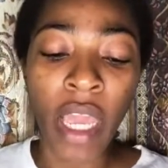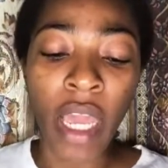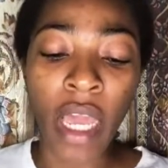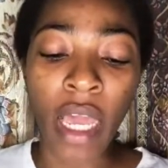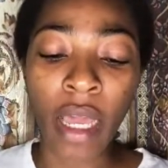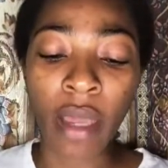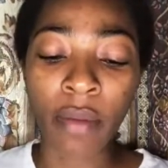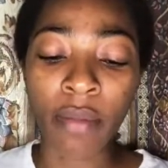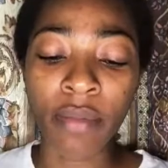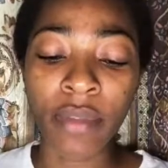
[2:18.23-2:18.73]

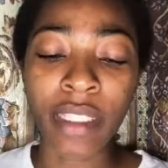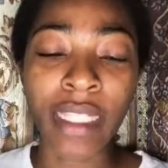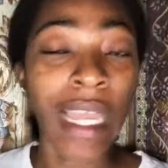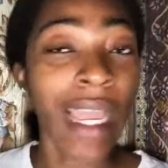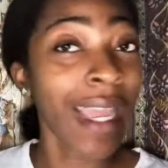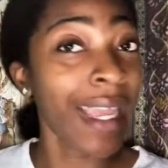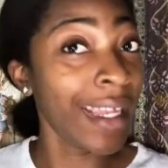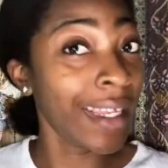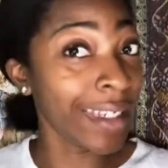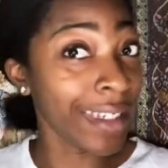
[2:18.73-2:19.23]

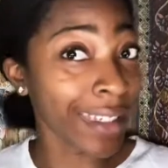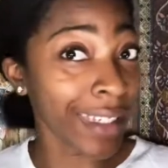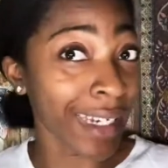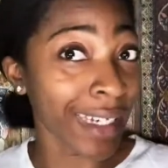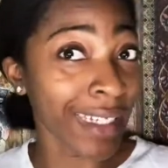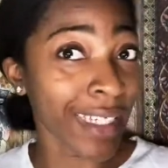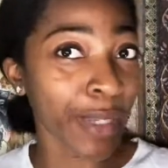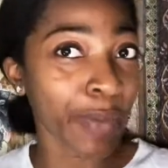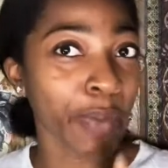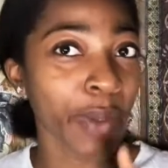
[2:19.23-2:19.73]
Then
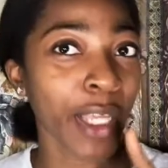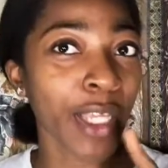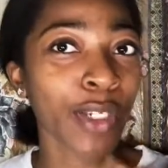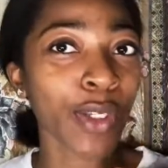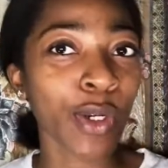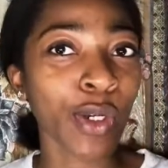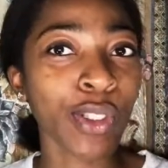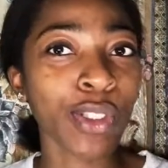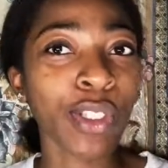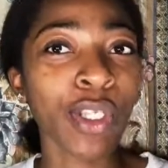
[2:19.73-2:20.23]
they played
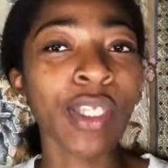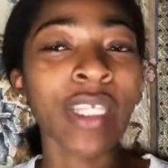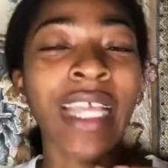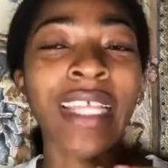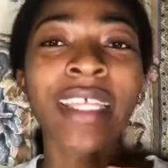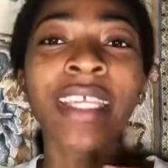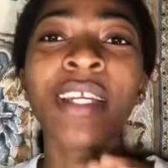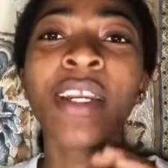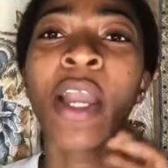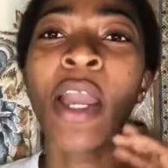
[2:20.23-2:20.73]
Ozo. I
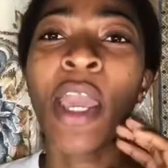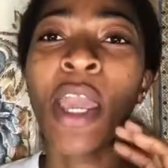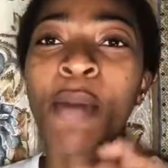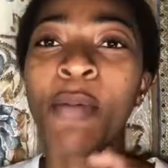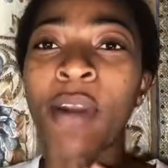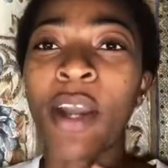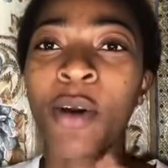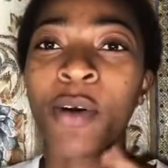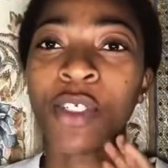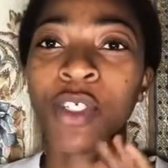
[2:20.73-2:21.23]
think
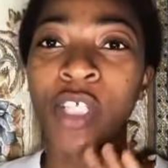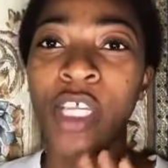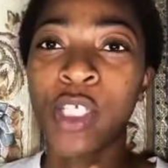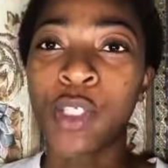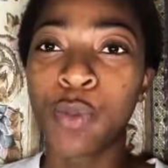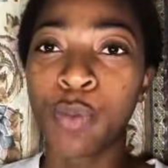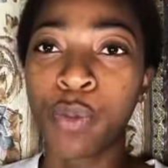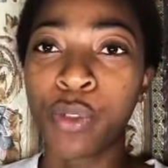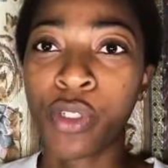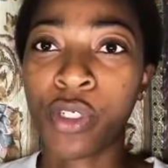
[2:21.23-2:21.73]
Ebuka was trying
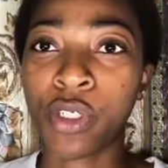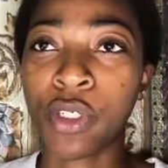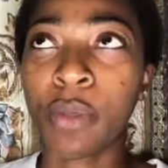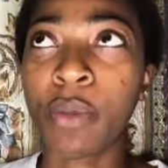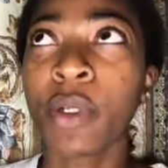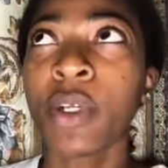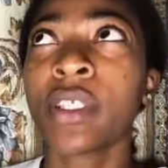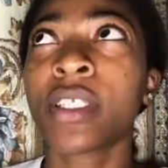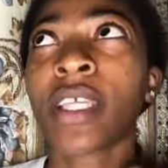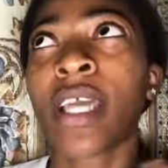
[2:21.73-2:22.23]
to push Ozo
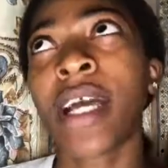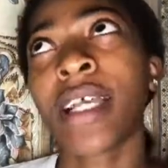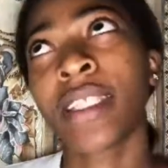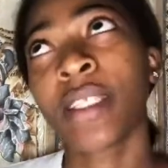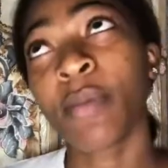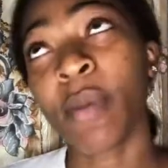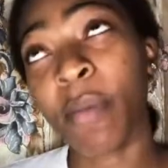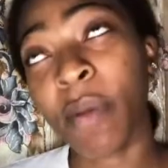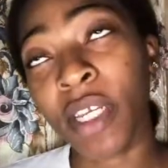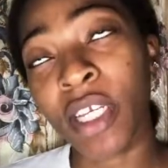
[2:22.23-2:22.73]
because they
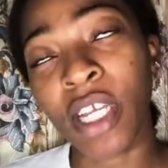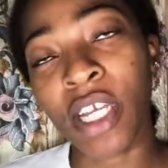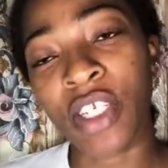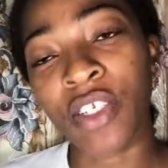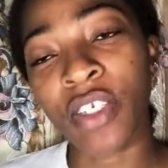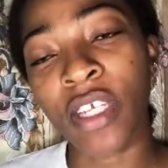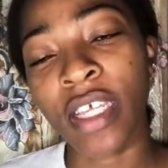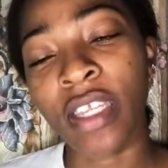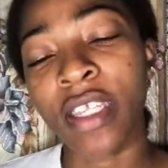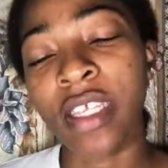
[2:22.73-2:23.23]
asked him about the
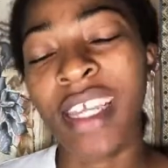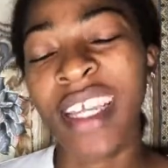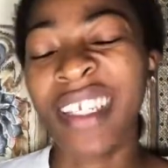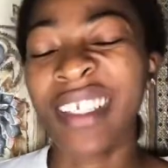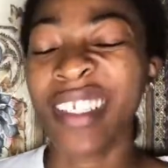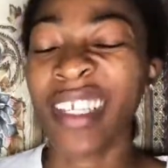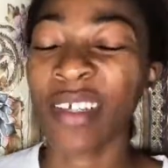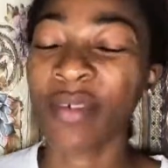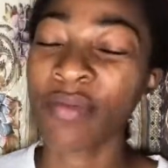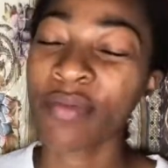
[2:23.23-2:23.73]
Katrina thing, and
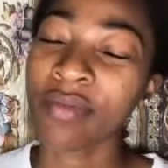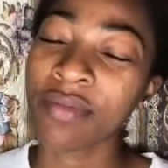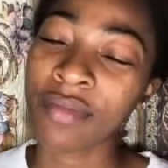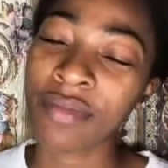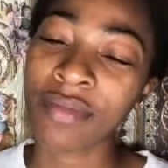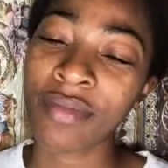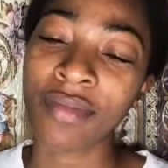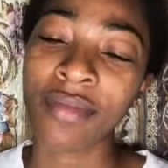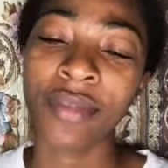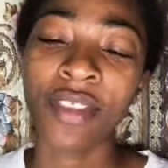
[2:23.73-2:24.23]
he's like,
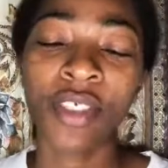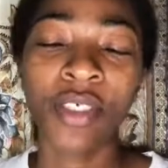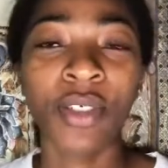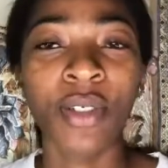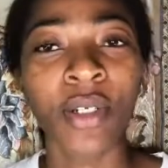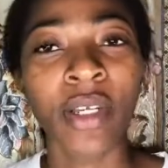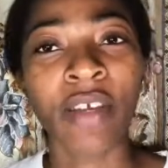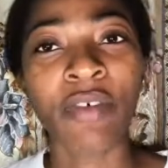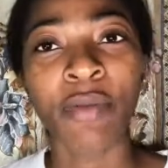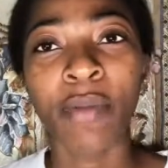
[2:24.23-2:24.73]
you
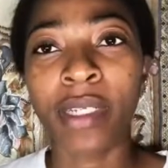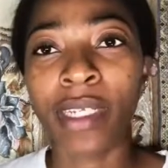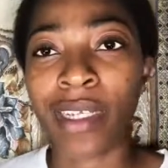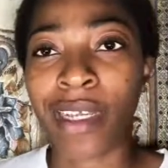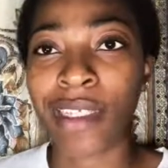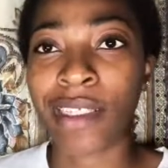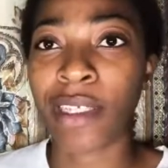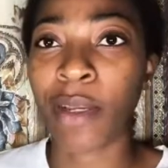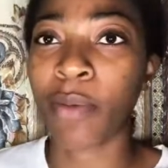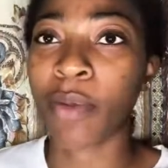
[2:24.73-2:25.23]
know, everybody
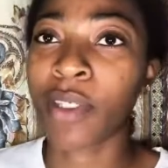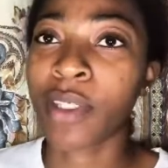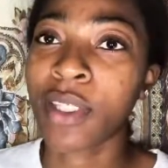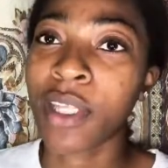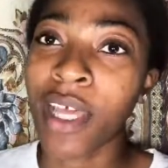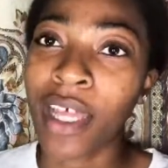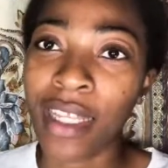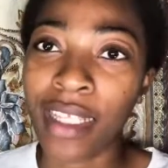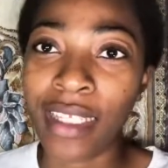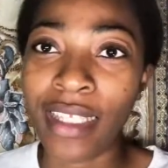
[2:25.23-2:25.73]
has their
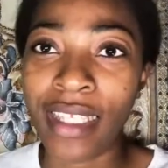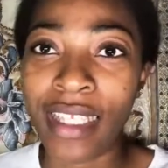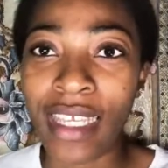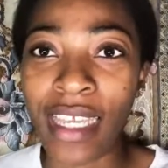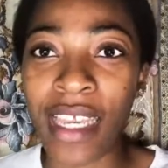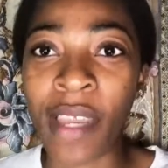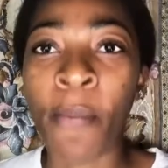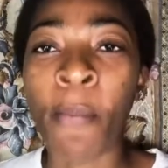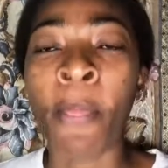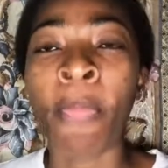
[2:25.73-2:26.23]

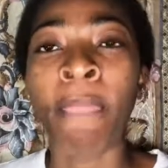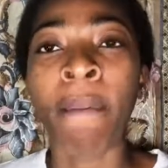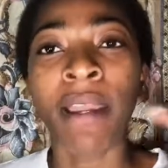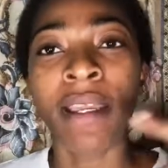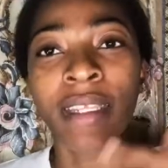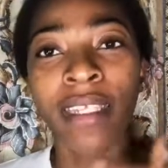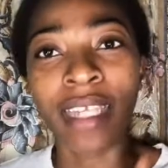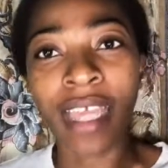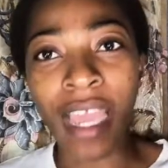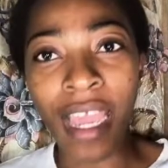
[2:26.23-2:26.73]
personality.
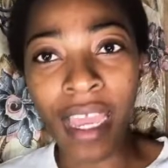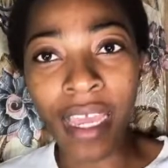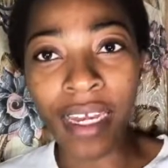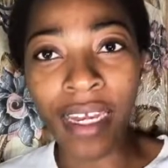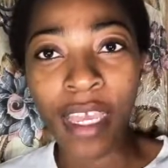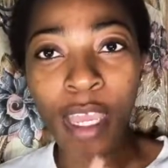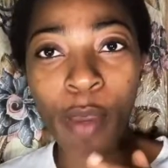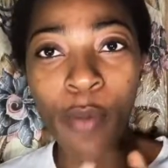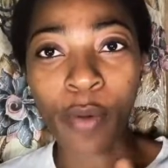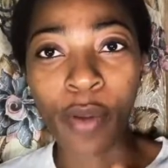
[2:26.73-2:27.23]

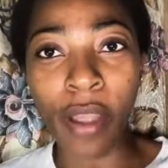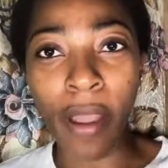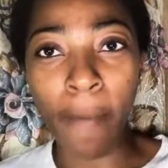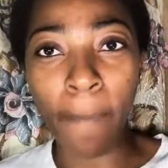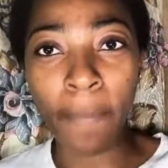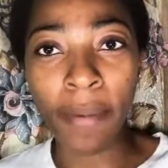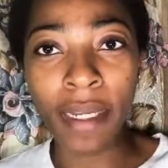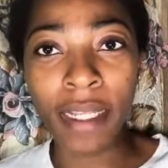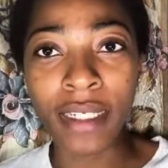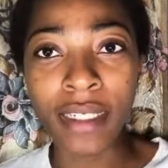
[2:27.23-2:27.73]
Then
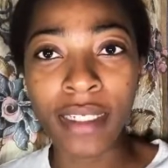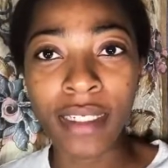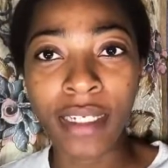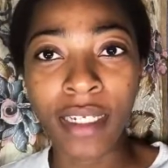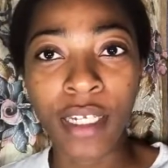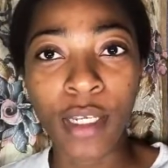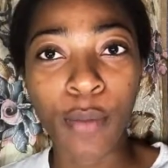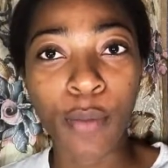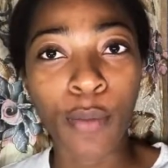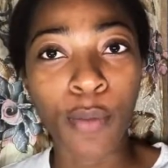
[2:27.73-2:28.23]
Ebuka played the
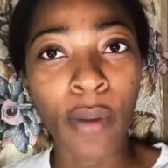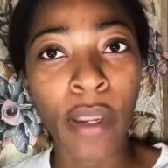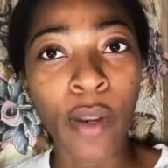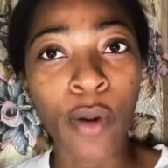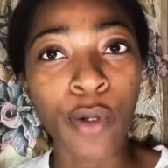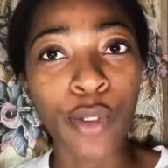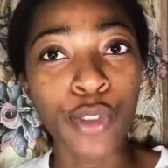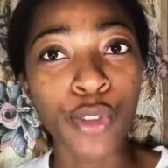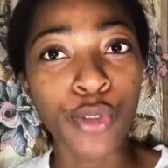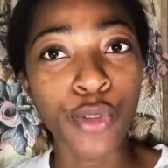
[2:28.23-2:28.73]
clip where
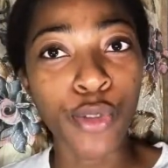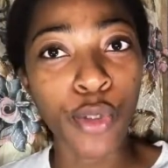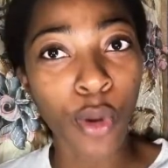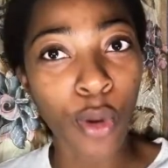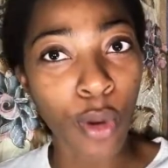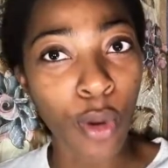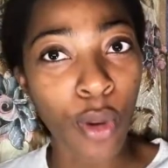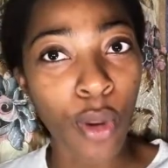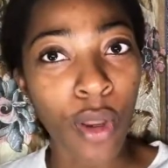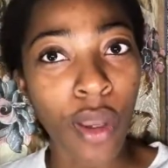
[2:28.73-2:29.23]

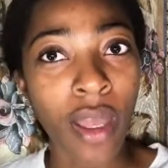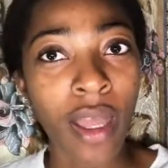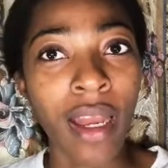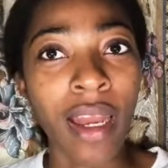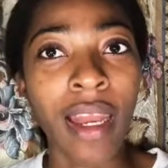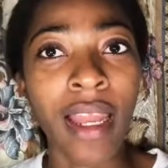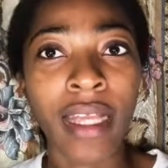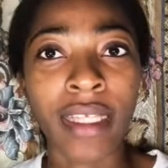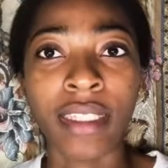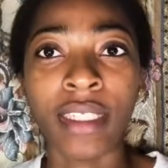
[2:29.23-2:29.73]
Ozo
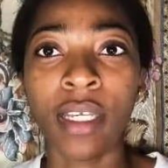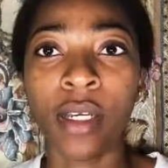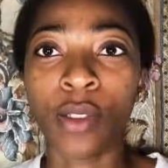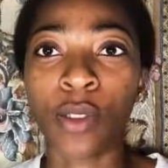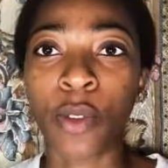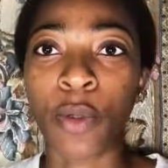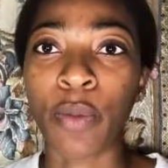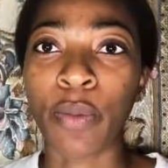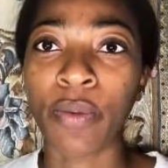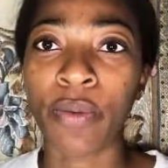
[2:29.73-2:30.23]
lashed
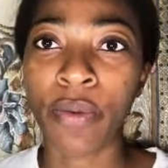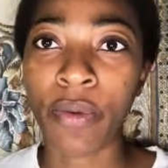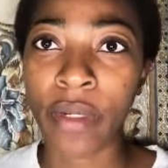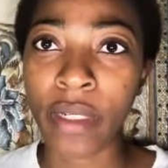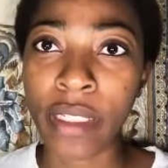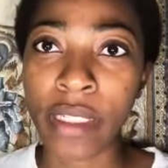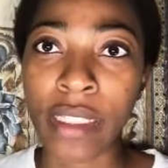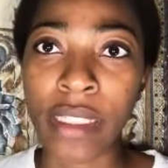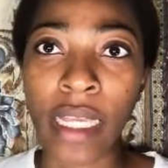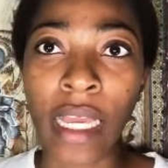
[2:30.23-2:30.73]
out on
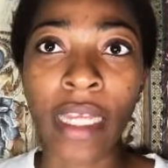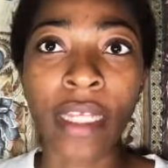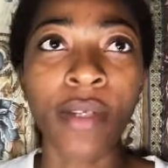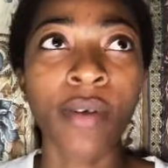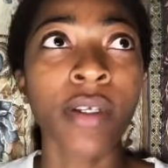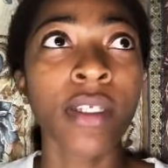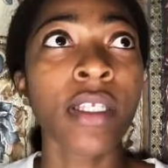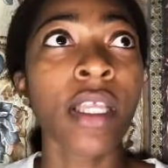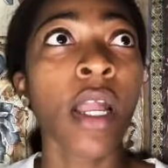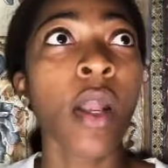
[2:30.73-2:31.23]
Prince, and it
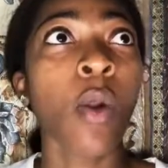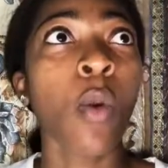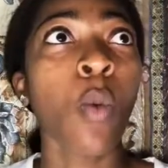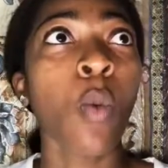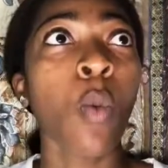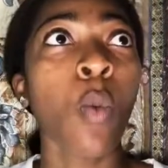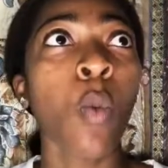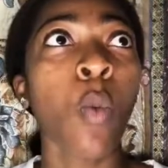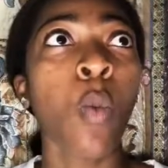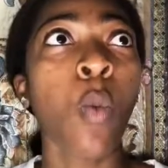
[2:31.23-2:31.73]
was like,
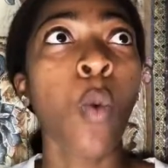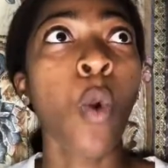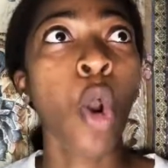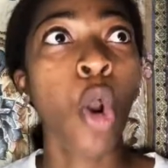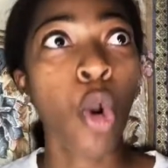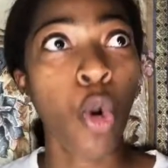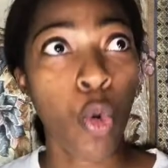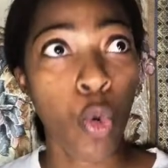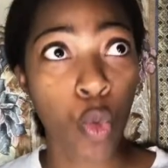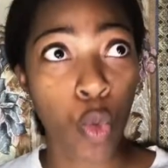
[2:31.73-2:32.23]

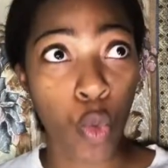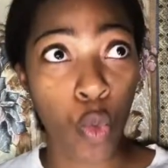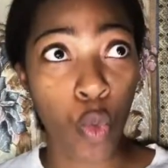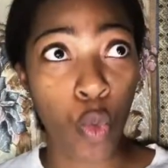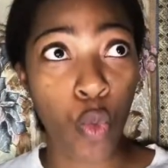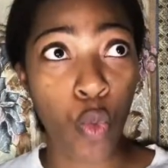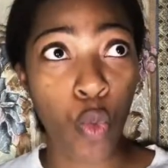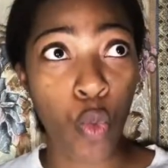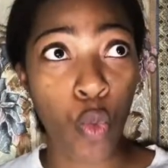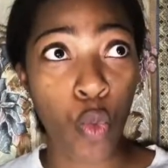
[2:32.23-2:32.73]

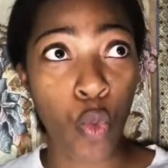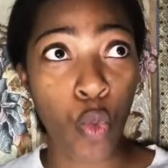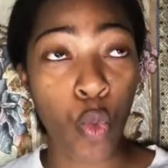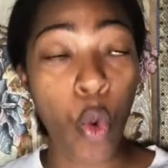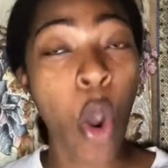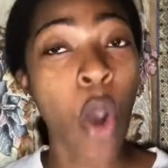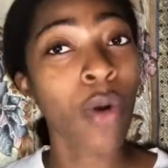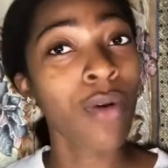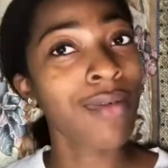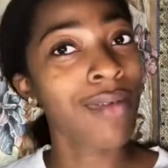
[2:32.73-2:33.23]

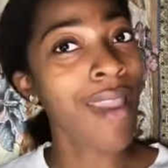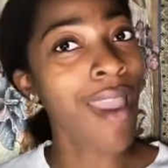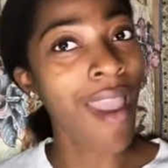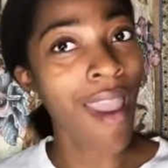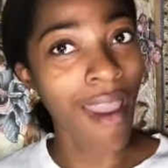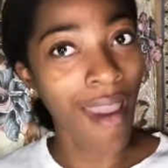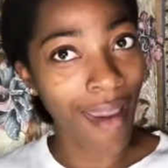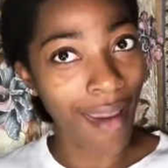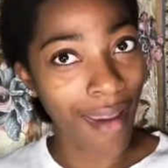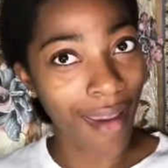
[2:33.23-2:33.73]
whoa,
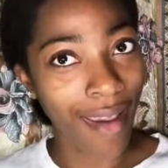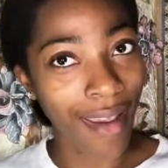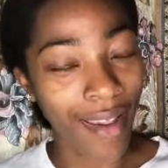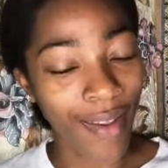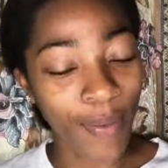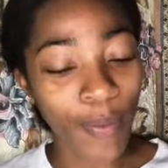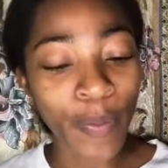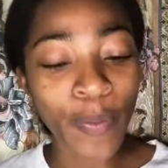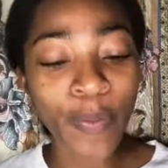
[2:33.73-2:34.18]
okay.